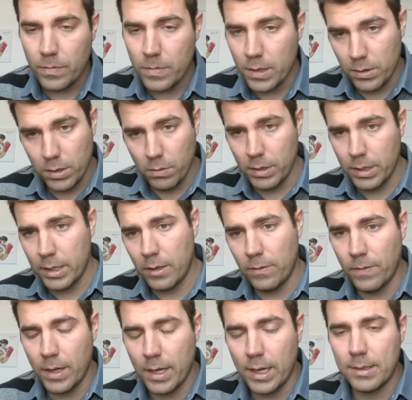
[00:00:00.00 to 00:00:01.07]
So we did the
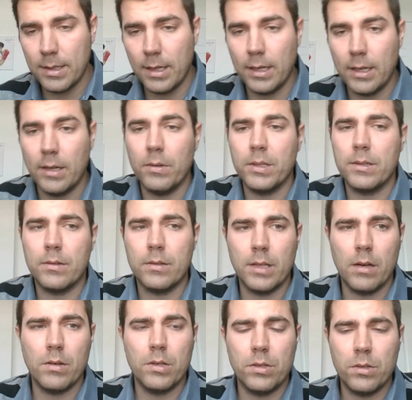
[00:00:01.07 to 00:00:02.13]
financing, and that was
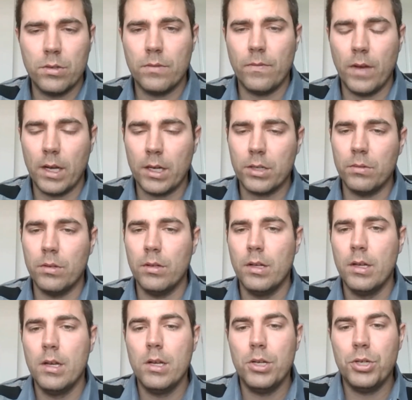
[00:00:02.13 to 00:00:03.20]
factual.
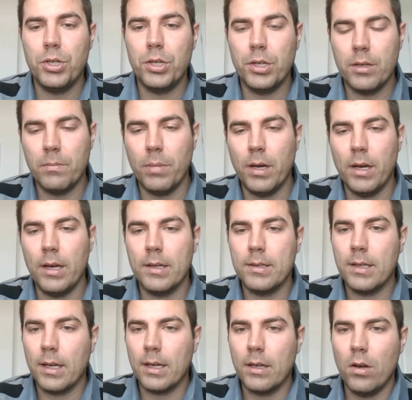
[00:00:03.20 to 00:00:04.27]
She could buy a
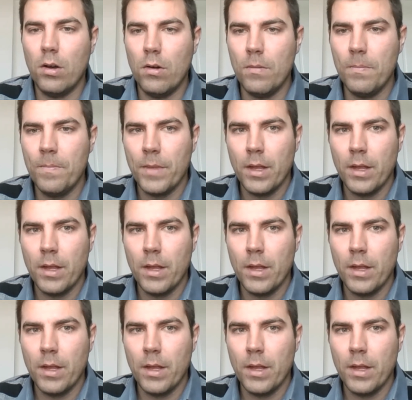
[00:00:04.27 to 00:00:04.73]
second home.